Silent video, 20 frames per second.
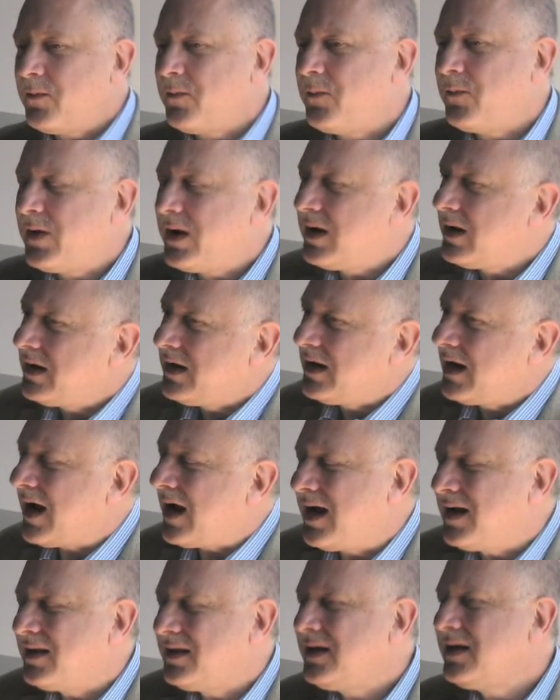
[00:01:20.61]
Well,
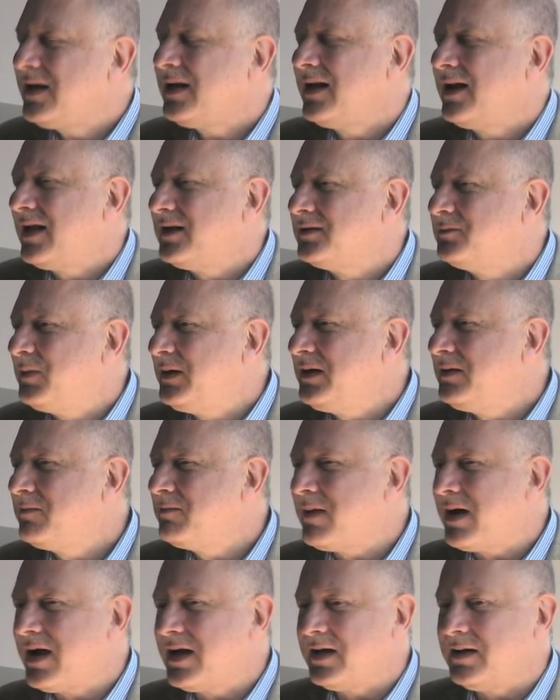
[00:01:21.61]
I think it has been
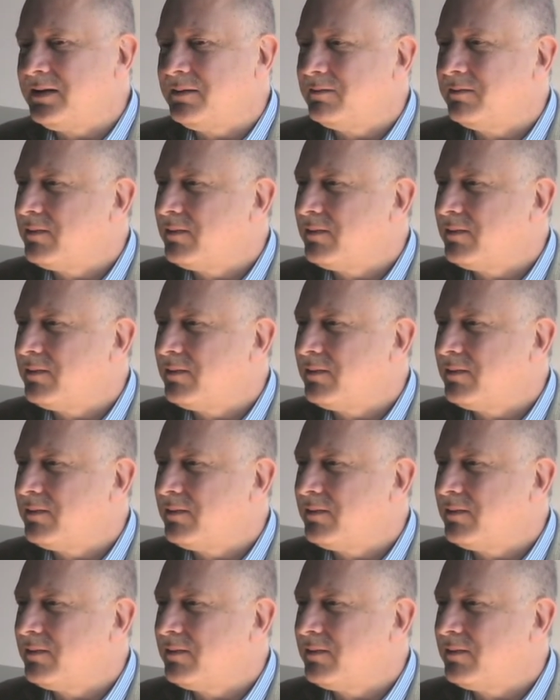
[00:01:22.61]
my